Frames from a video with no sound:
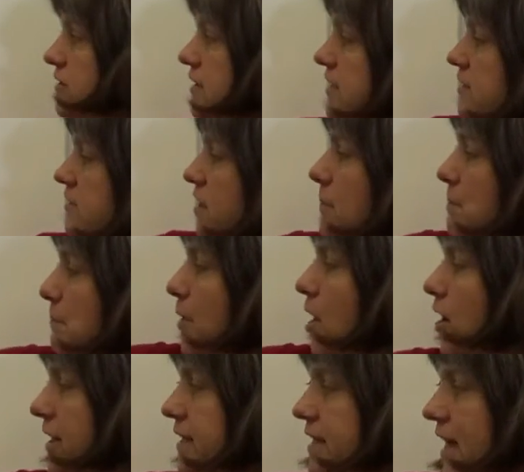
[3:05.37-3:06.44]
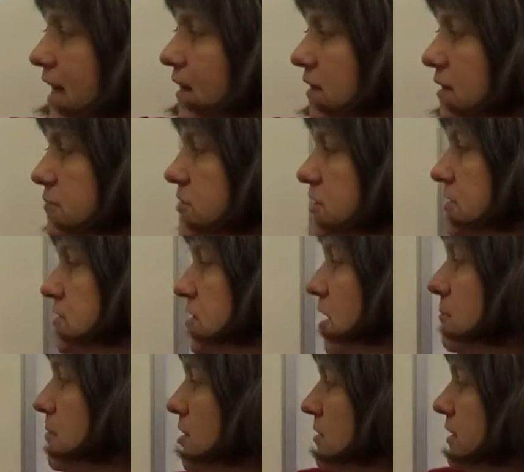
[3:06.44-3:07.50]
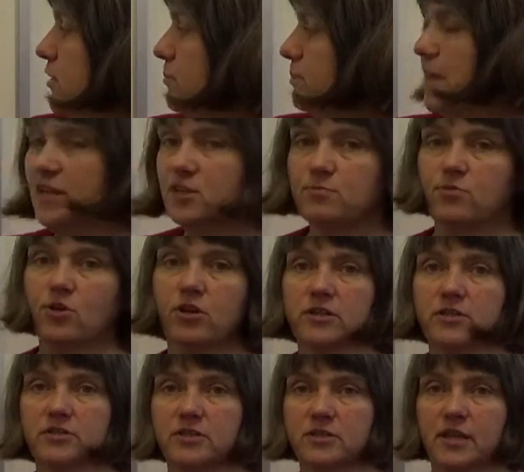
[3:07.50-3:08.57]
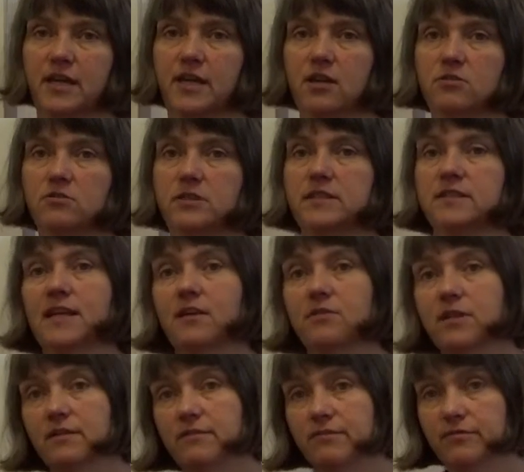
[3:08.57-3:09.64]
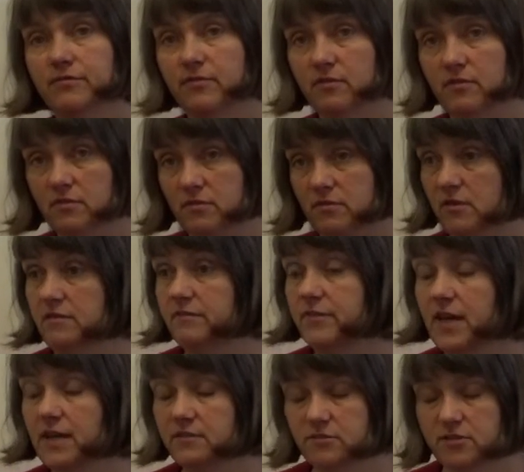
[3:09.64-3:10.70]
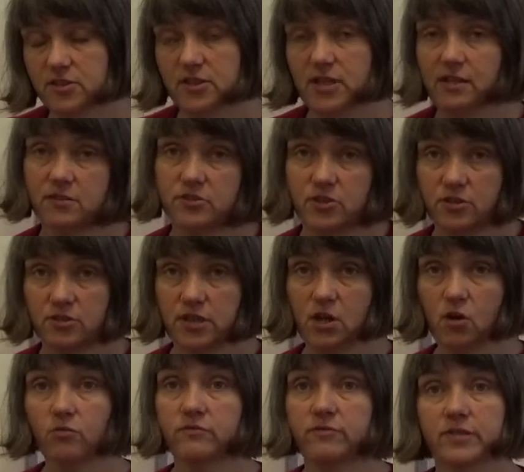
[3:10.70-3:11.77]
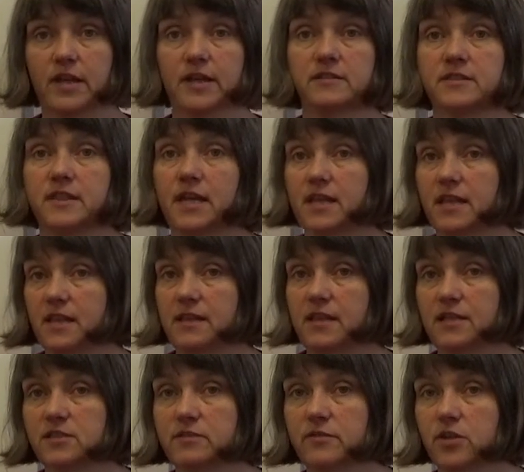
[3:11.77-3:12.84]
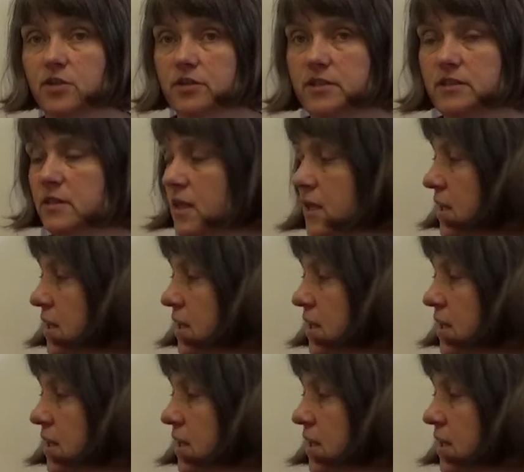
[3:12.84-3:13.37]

Things like buy now, limited time only, or best price today only. Now if in fact the sale is only on for that day, then that's fine.